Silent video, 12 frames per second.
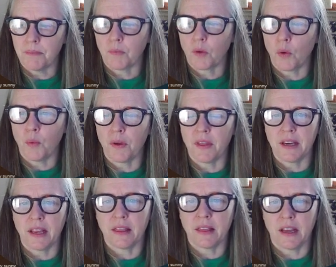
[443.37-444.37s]
with
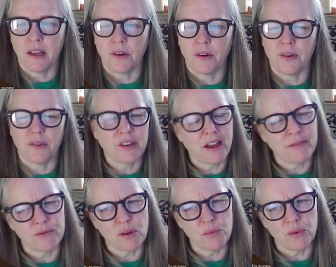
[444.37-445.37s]
anything or you're just
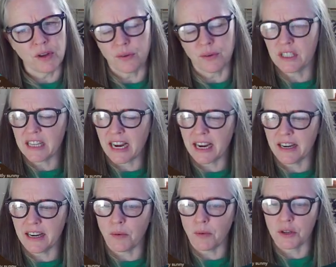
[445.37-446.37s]
having trouble
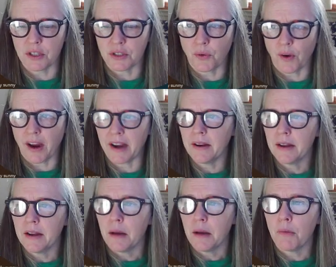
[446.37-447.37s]
understanding, which is great.
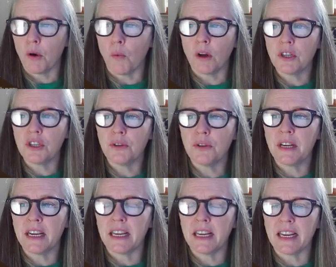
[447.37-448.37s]
But once you
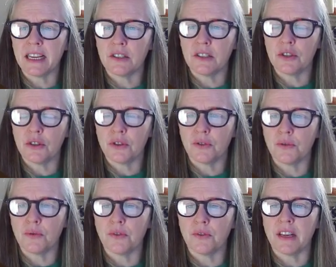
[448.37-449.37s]
get
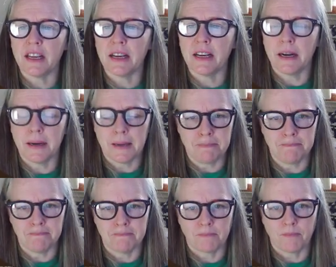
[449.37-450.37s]
into the
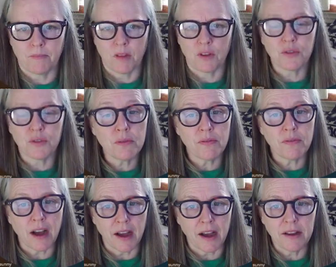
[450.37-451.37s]

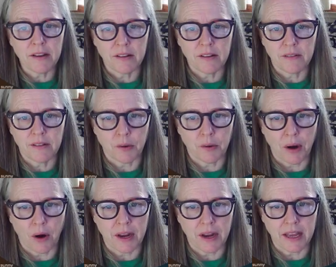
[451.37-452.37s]
certify, here we
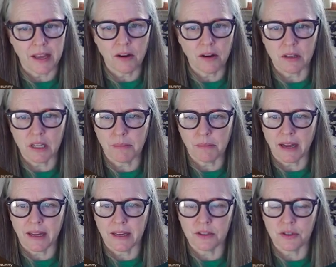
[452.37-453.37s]
are again, I'll click
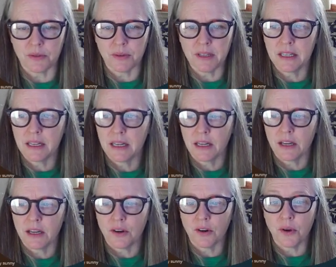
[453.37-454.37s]
back into it.
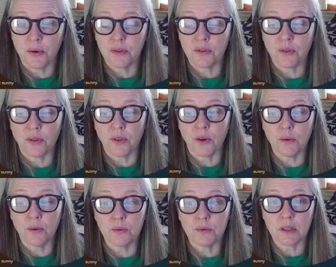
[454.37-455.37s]
Notice
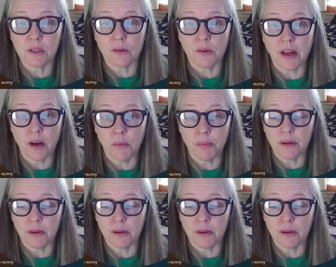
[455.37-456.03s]
those little help